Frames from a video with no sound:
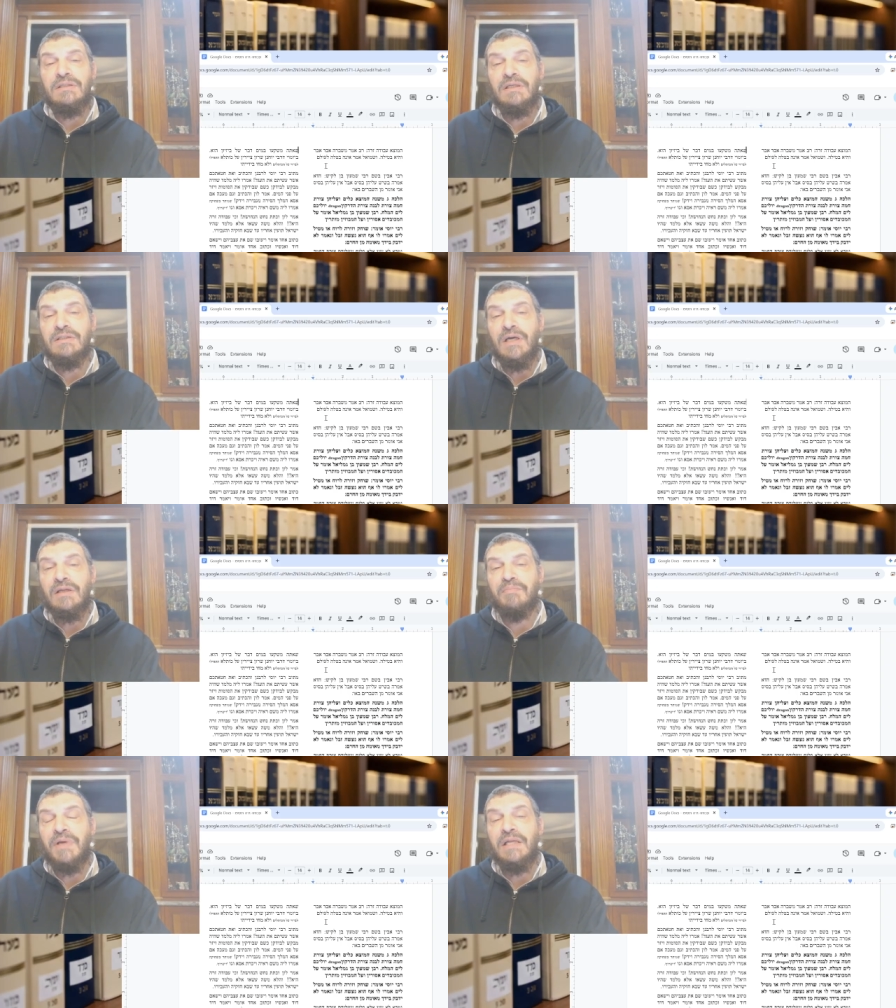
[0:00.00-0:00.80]

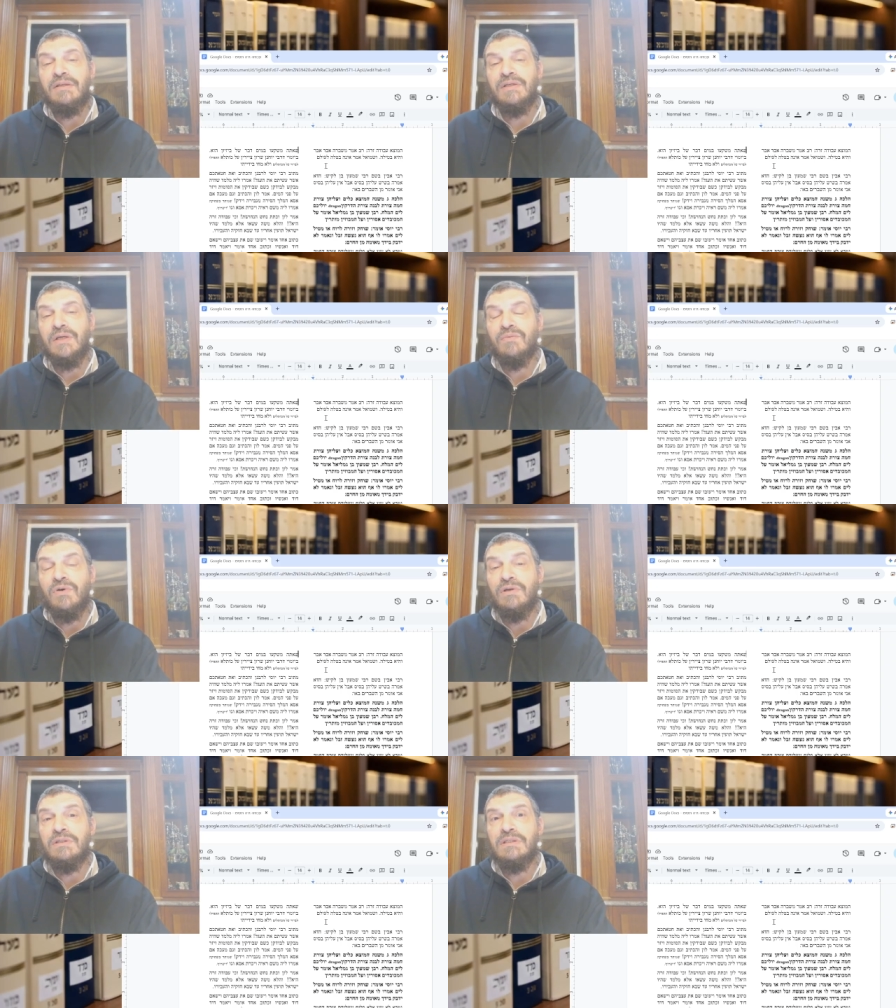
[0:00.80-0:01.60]
started painting on
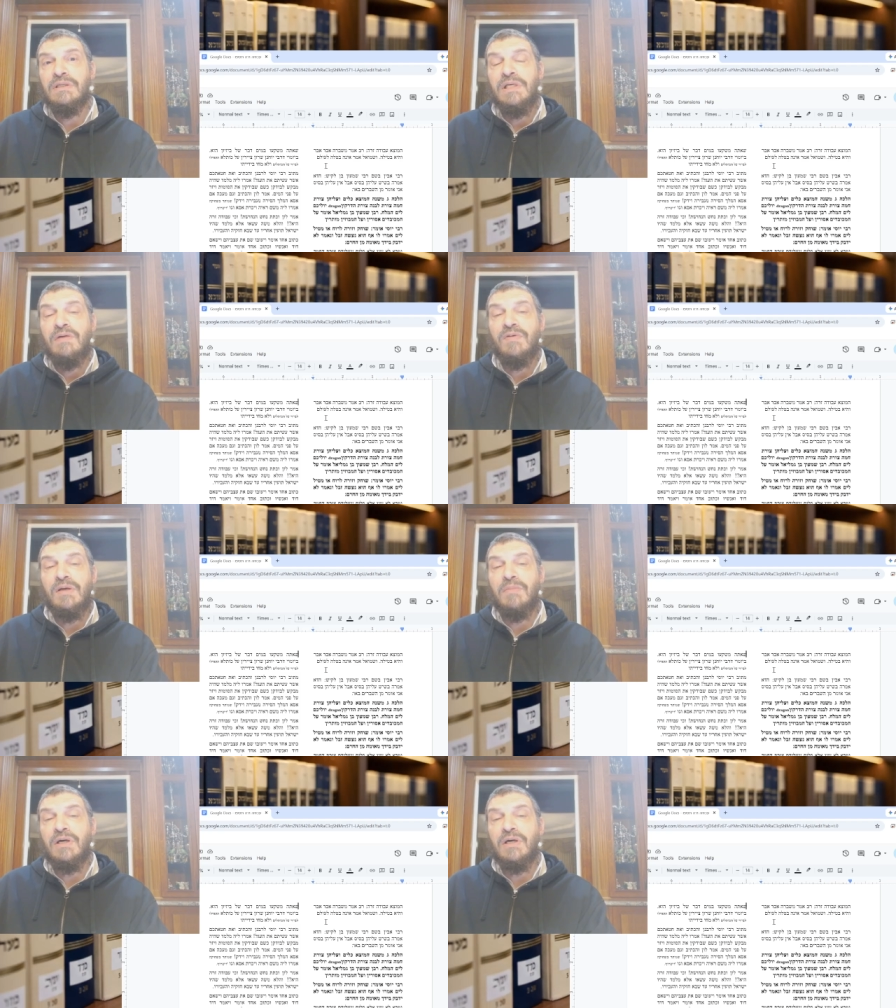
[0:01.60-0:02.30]
walls, and the